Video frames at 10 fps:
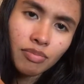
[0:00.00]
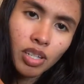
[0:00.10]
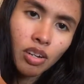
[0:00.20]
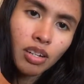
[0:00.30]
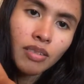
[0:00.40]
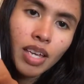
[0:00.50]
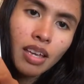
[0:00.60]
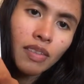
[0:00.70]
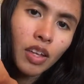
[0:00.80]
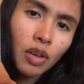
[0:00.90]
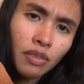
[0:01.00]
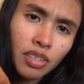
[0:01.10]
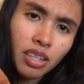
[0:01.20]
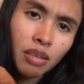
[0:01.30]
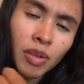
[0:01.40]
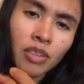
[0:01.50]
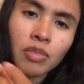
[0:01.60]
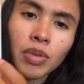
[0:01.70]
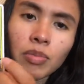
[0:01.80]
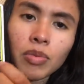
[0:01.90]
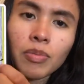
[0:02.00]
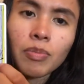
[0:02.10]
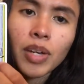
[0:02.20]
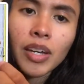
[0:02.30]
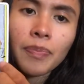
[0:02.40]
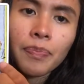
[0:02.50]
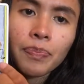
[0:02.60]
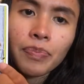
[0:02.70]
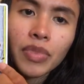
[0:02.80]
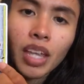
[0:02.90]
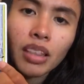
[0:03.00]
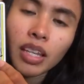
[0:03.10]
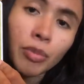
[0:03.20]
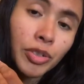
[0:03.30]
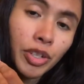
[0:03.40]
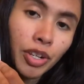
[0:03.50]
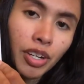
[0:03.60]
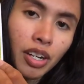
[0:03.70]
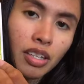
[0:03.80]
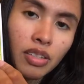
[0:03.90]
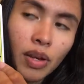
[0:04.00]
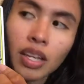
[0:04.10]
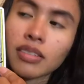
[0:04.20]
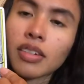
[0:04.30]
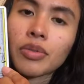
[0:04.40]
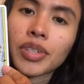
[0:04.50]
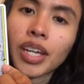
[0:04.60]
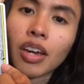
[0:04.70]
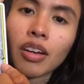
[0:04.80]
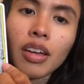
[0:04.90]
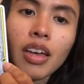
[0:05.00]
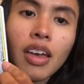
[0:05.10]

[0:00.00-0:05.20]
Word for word: Sorry that you have to think about other people, but Libras are good at it, so I guess they don't really care.